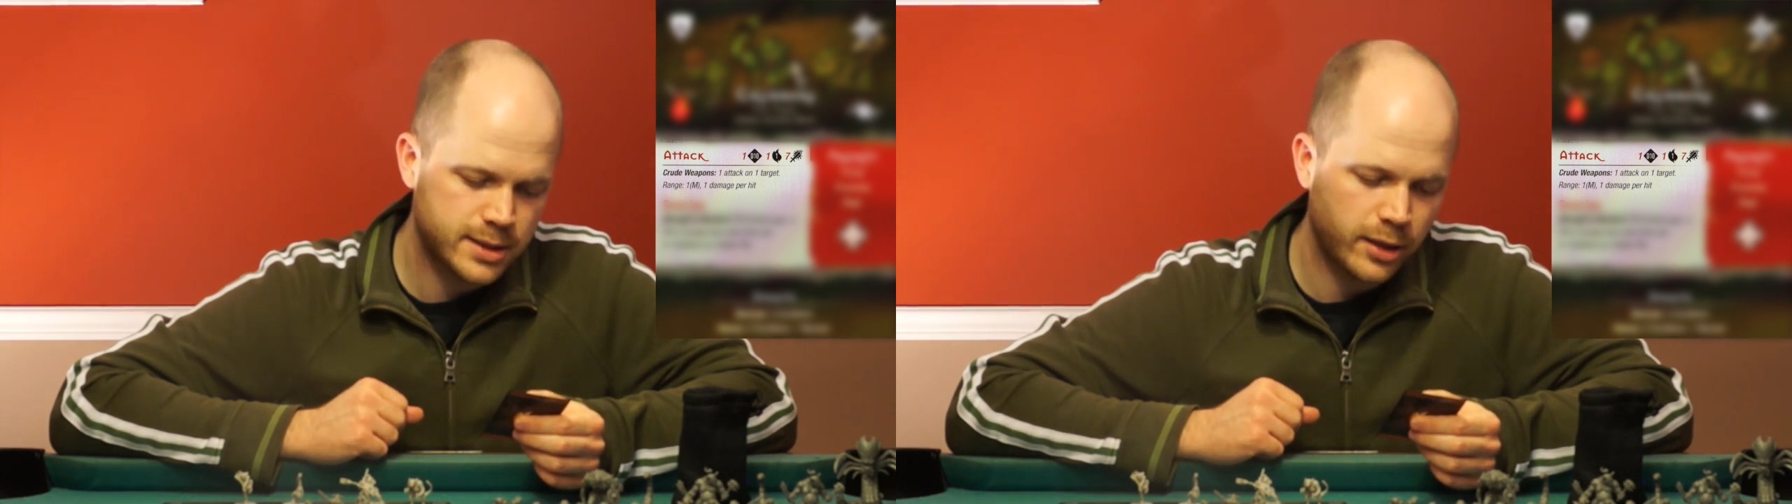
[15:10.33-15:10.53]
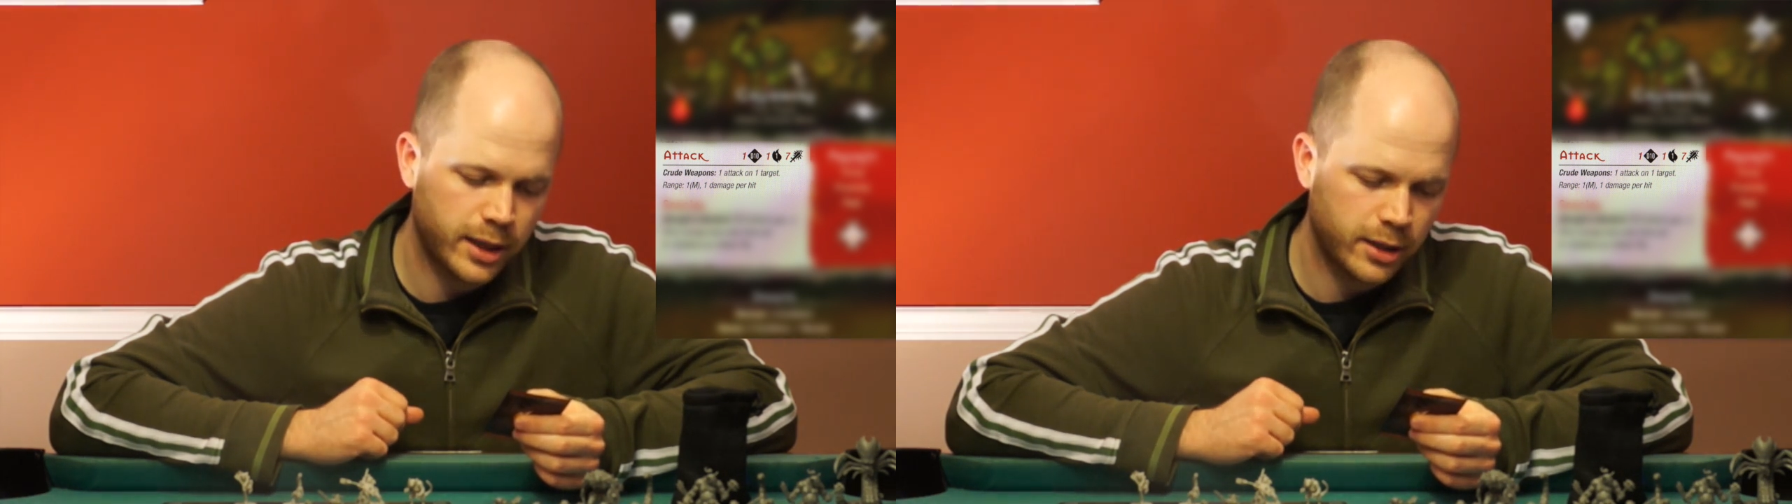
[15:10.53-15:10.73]

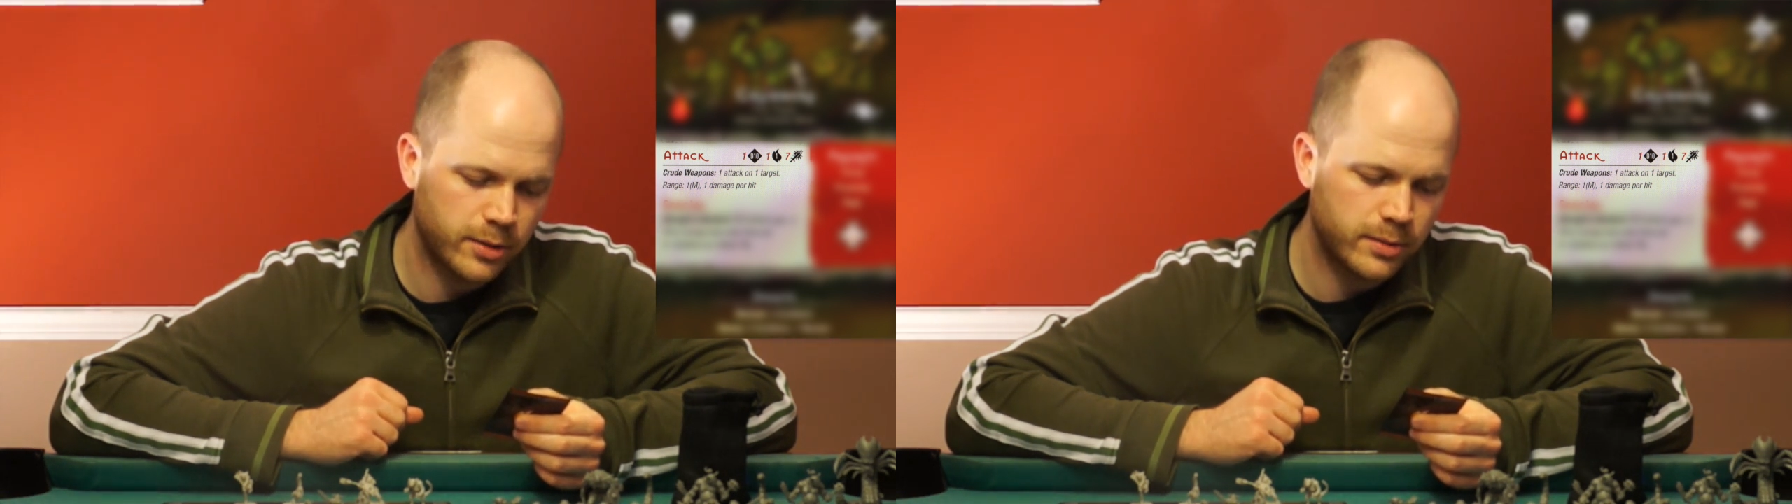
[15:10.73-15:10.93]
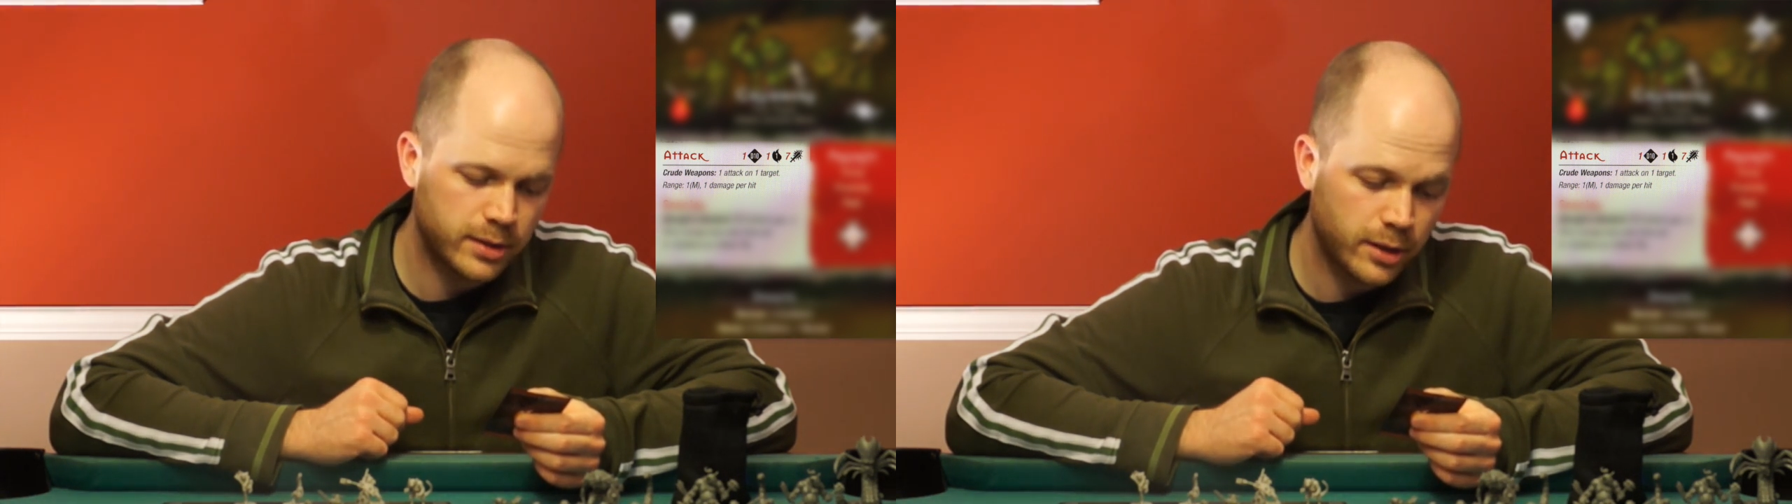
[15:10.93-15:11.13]

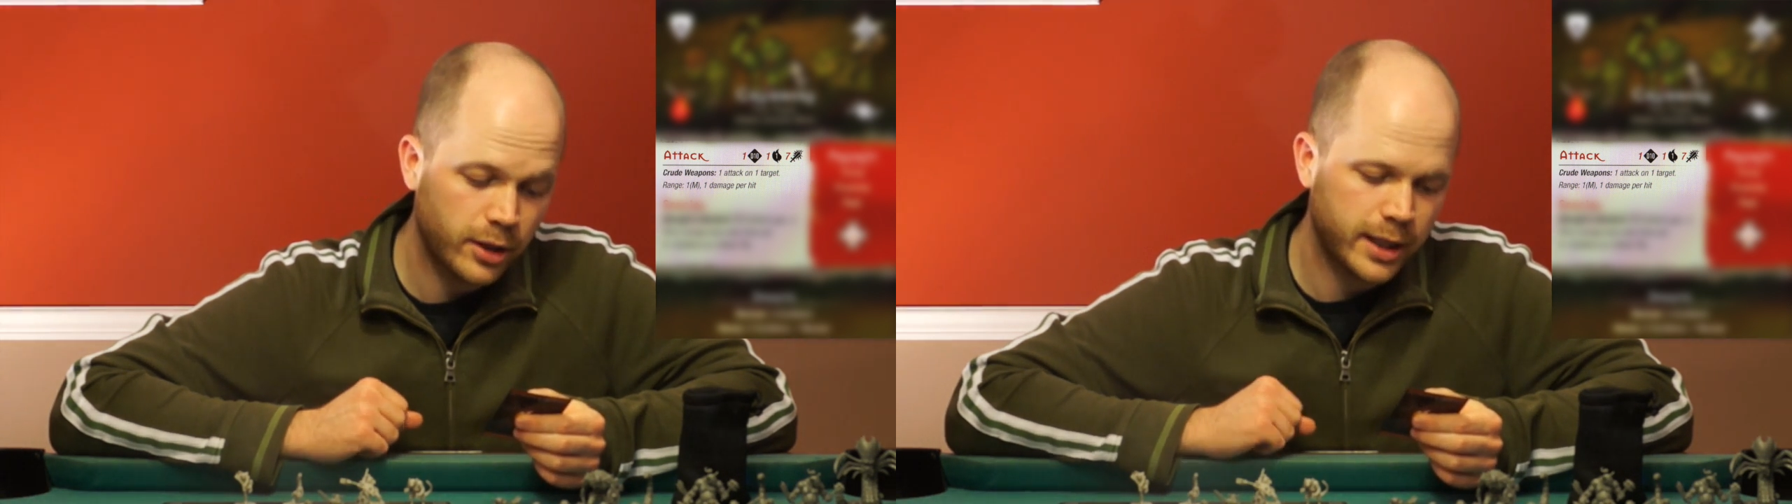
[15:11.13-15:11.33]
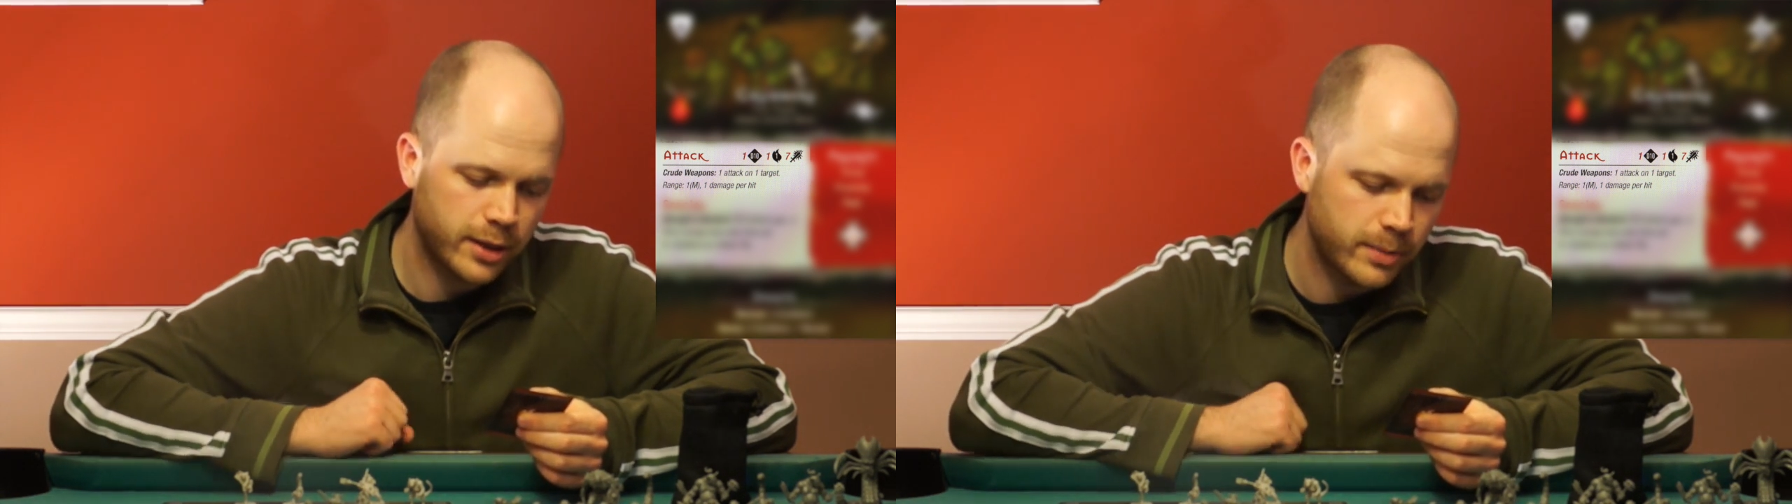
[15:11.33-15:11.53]

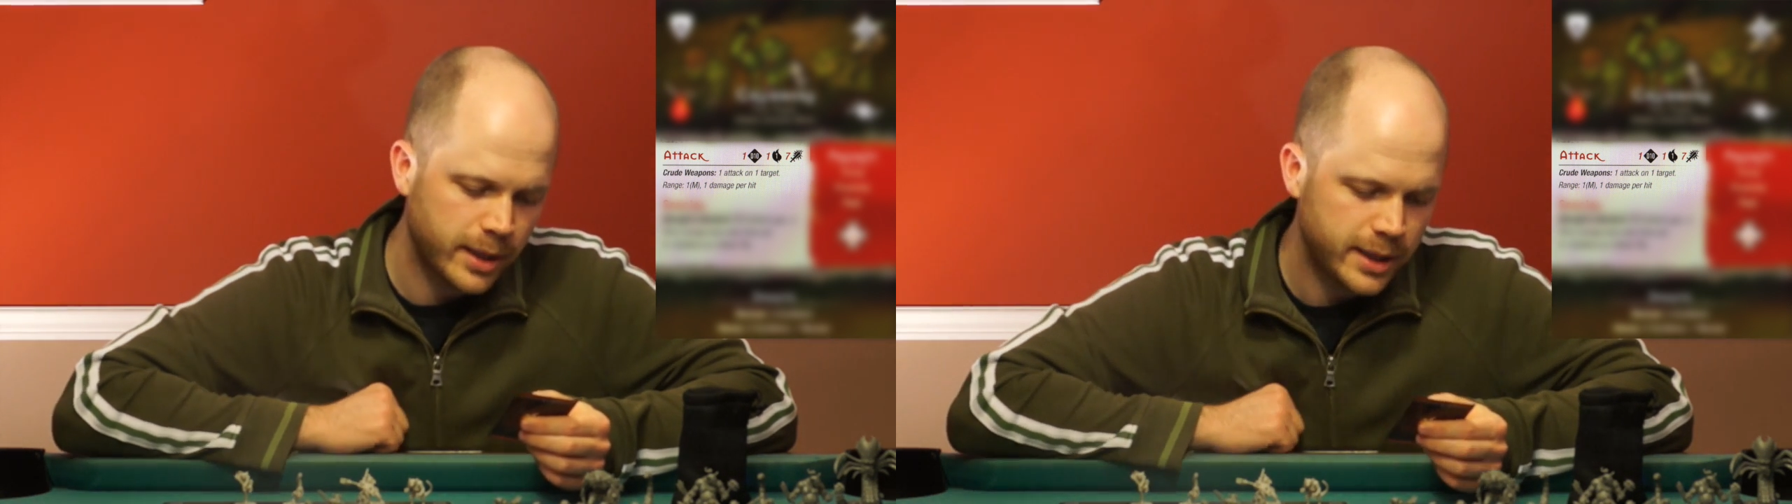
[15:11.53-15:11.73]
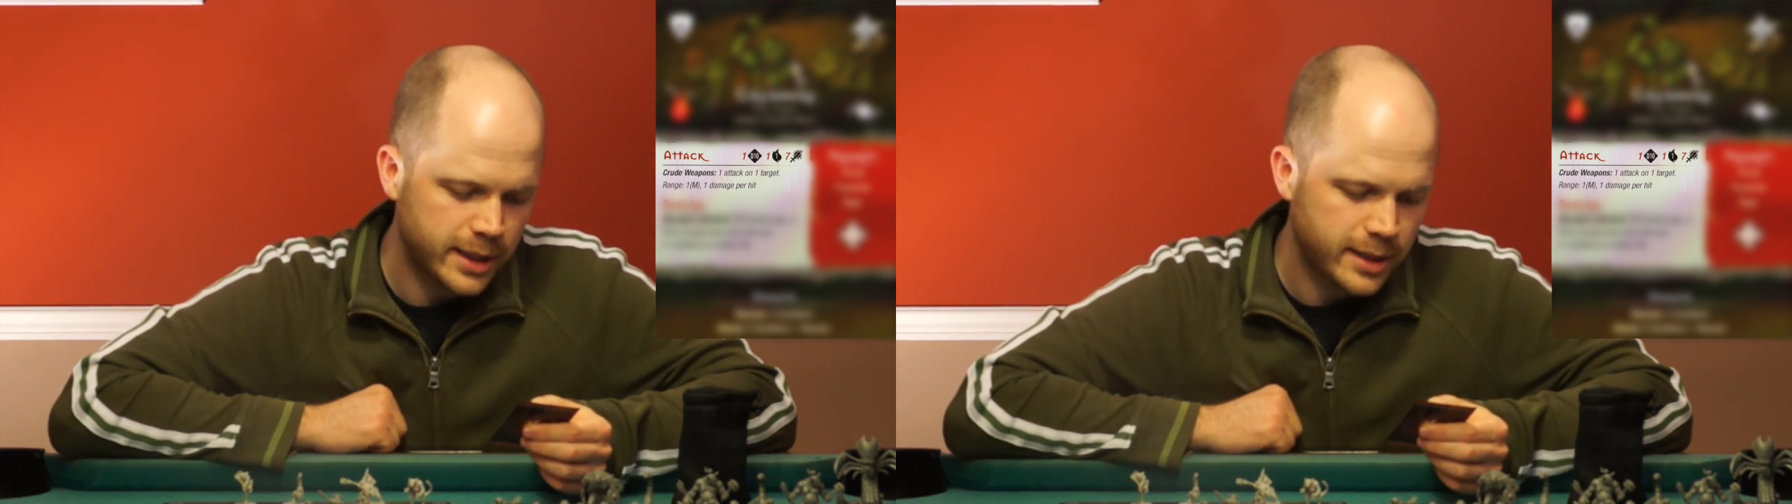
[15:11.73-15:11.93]
targeted by
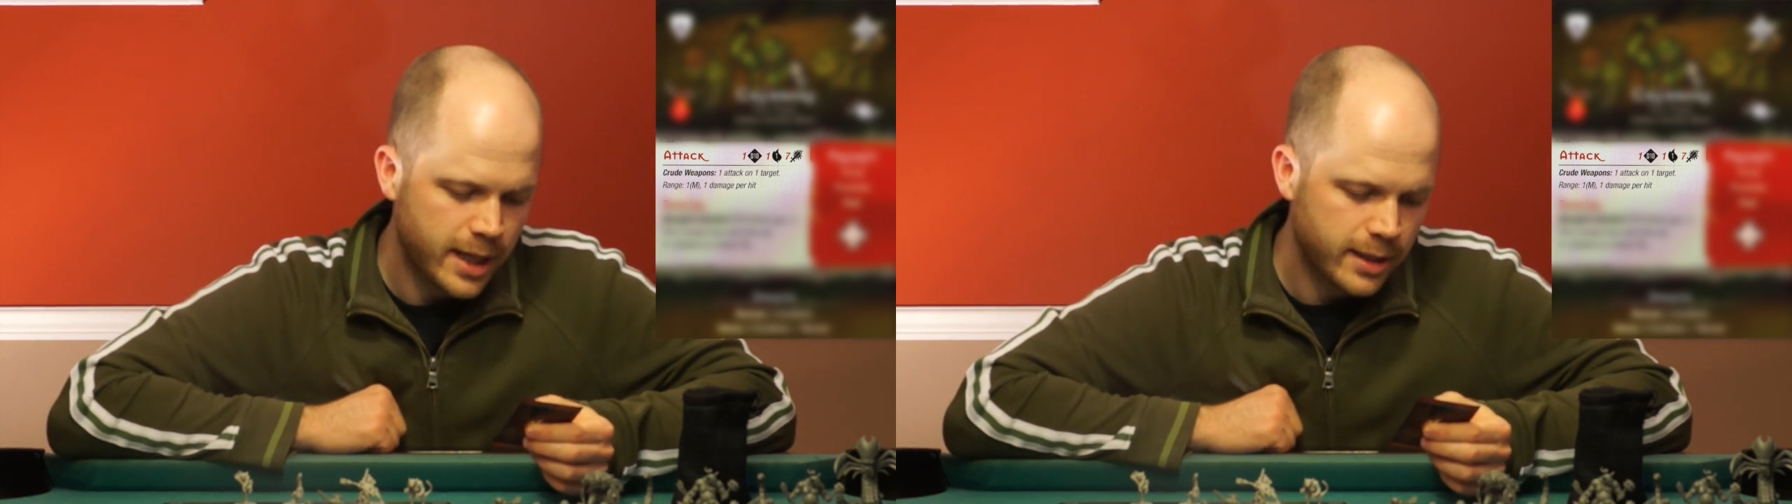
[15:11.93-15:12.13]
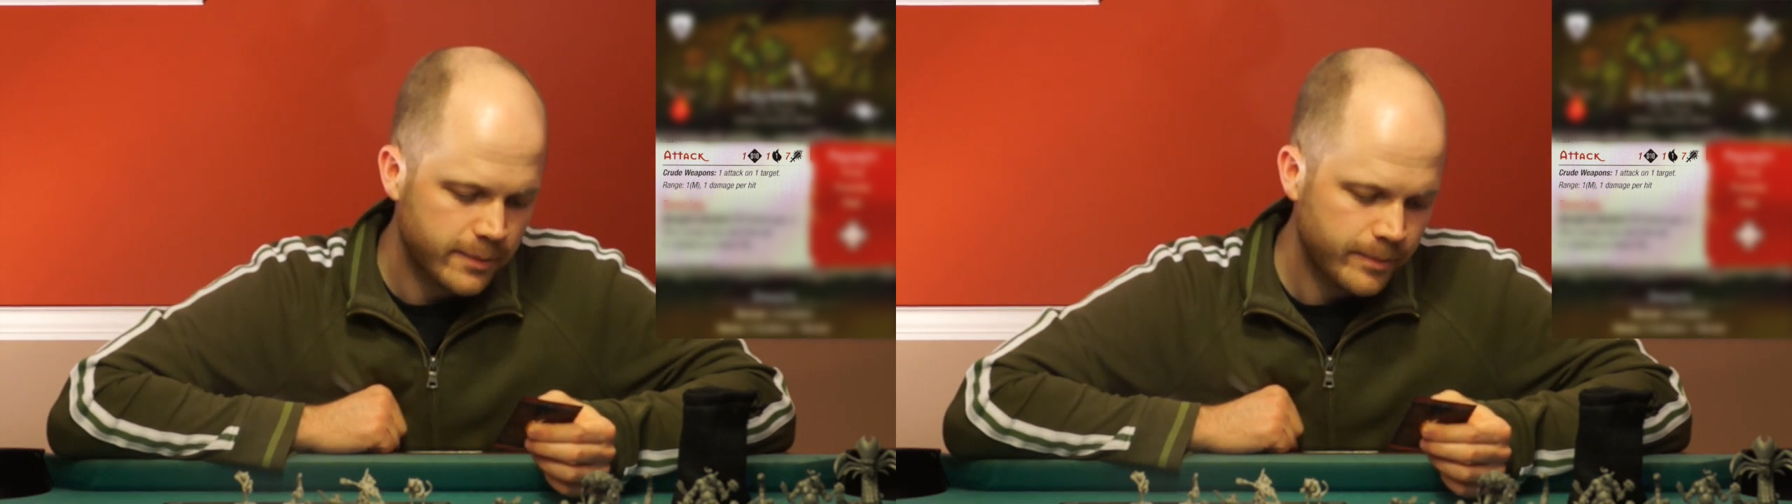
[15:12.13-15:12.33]
the
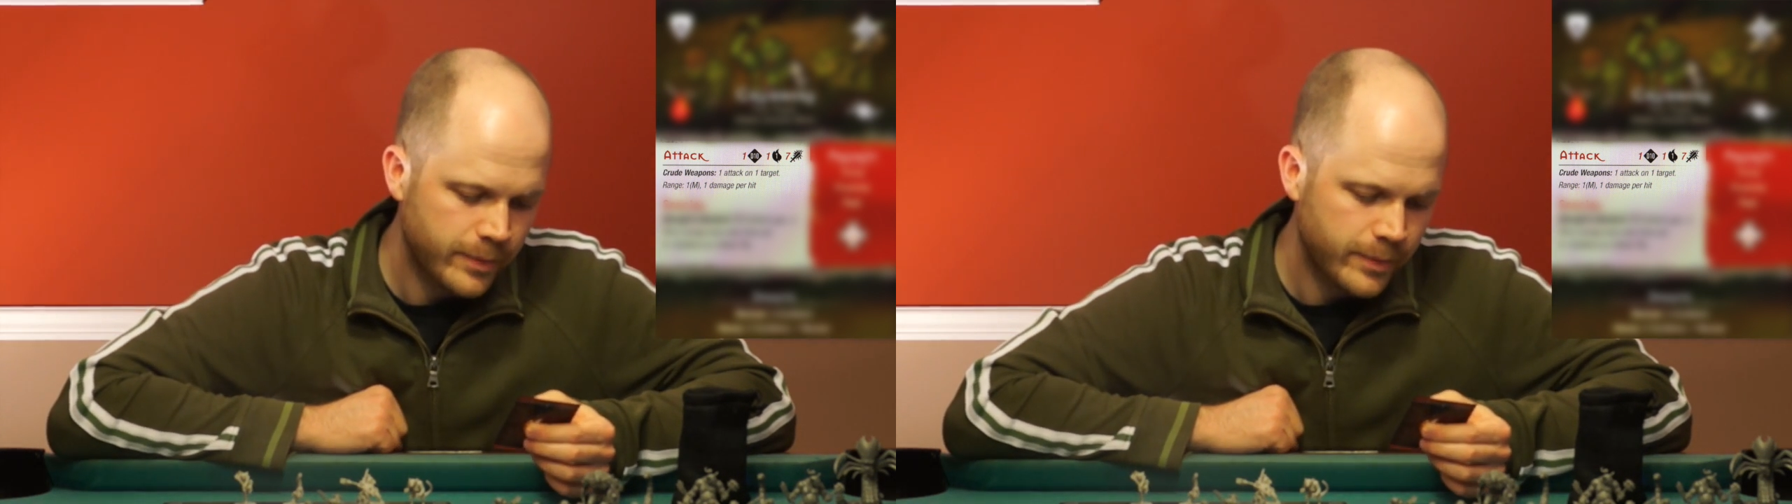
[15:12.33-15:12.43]
attack.